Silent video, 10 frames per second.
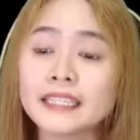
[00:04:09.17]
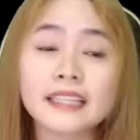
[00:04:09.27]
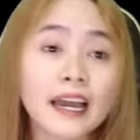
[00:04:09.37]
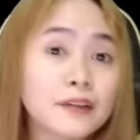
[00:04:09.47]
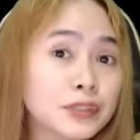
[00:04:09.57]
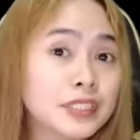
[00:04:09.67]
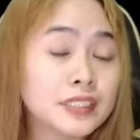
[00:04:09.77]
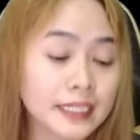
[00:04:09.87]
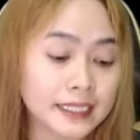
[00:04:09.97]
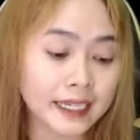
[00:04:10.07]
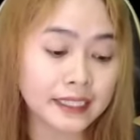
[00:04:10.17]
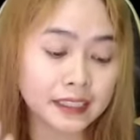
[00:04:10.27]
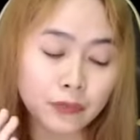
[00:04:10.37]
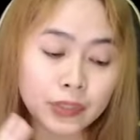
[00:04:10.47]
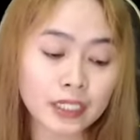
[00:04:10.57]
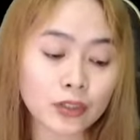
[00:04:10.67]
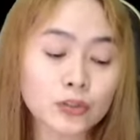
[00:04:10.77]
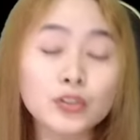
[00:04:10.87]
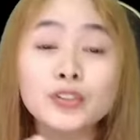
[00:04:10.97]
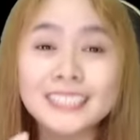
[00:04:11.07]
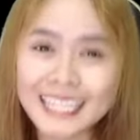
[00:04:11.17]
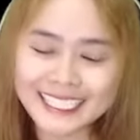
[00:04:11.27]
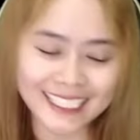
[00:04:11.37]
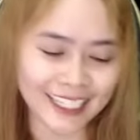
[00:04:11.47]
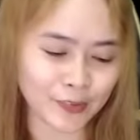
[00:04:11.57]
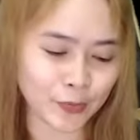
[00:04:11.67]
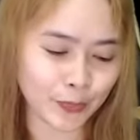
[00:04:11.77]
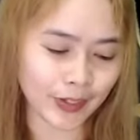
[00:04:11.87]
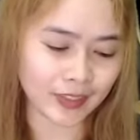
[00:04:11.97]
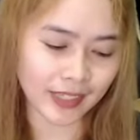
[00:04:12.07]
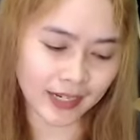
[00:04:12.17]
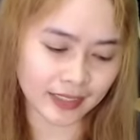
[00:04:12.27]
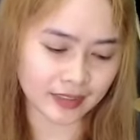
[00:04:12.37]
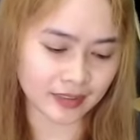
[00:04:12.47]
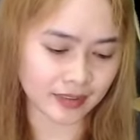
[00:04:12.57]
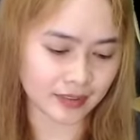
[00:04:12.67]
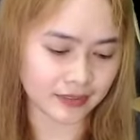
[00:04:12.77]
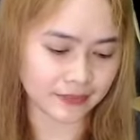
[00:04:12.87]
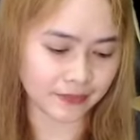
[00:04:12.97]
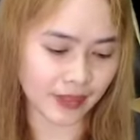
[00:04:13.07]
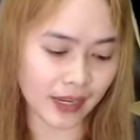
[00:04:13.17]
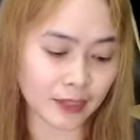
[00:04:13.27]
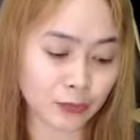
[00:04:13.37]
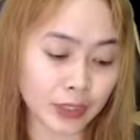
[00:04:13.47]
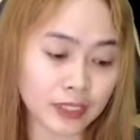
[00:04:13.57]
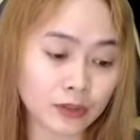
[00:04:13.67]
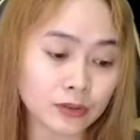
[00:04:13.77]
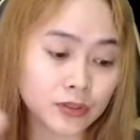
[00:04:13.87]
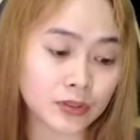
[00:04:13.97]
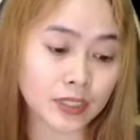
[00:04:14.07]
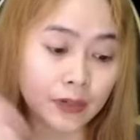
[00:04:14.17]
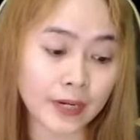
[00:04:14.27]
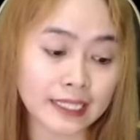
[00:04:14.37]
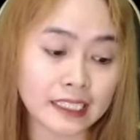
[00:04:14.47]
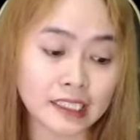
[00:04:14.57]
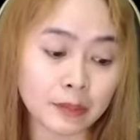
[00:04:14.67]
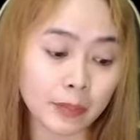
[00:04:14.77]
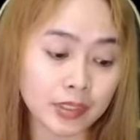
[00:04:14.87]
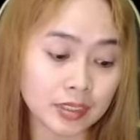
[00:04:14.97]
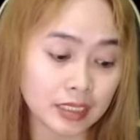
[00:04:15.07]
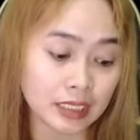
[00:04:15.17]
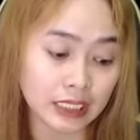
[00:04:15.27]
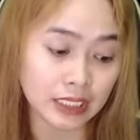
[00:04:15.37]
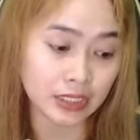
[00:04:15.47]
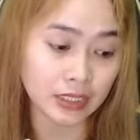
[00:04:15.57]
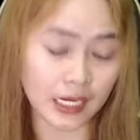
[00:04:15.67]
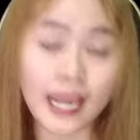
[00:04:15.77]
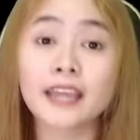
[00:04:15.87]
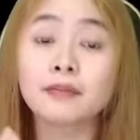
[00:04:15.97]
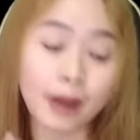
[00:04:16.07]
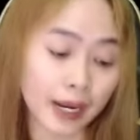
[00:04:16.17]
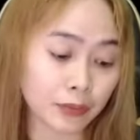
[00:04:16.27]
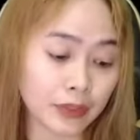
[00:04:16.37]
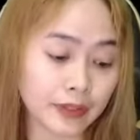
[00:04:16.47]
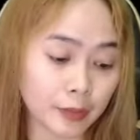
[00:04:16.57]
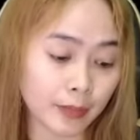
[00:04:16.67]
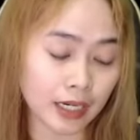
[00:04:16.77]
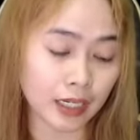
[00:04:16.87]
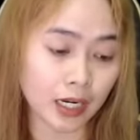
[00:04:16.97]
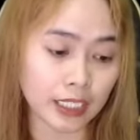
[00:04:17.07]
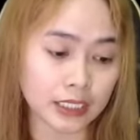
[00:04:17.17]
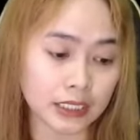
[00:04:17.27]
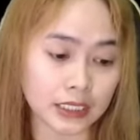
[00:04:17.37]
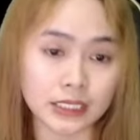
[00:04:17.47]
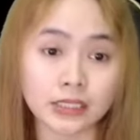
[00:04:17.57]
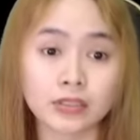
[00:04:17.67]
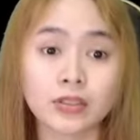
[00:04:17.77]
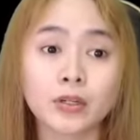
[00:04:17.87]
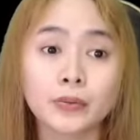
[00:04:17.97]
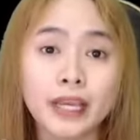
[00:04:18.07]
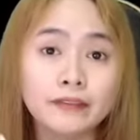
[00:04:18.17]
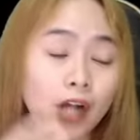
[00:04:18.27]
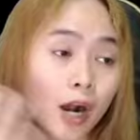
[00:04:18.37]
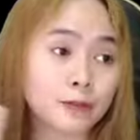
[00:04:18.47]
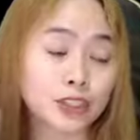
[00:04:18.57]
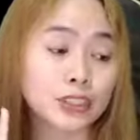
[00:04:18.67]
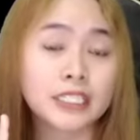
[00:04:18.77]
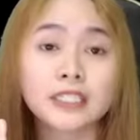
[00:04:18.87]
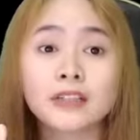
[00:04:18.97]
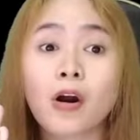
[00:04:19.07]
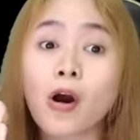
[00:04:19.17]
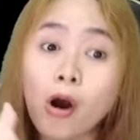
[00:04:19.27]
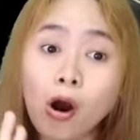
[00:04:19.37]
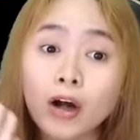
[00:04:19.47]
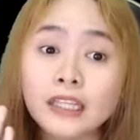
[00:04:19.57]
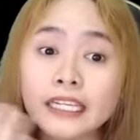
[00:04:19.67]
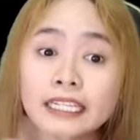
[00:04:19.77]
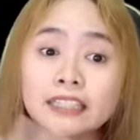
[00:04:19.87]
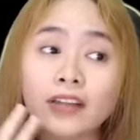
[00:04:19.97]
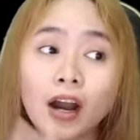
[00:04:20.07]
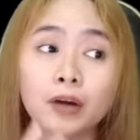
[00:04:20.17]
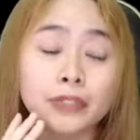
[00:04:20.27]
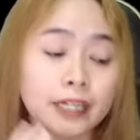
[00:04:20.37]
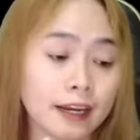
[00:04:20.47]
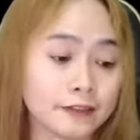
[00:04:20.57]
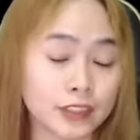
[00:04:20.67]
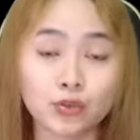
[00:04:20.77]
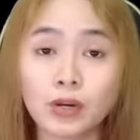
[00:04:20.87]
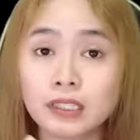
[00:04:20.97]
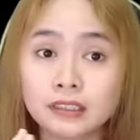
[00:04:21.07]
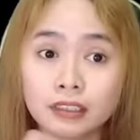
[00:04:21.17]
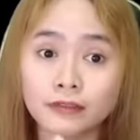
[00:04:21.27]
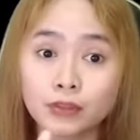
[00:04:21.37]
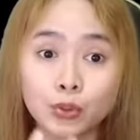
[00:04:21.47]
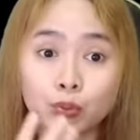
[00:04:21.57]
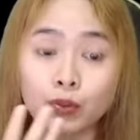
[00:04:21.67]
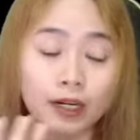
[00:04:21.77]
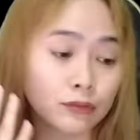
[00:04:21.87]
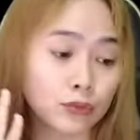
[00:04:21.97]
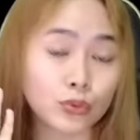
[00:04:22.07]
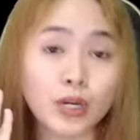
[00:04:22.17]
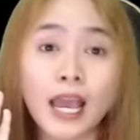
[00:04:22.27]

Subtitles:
line with the delegating, we can also delegate to Pundi X. And we can also directly deposit here and buy with our bank card. So we have the option here all in our FX wallet if you want to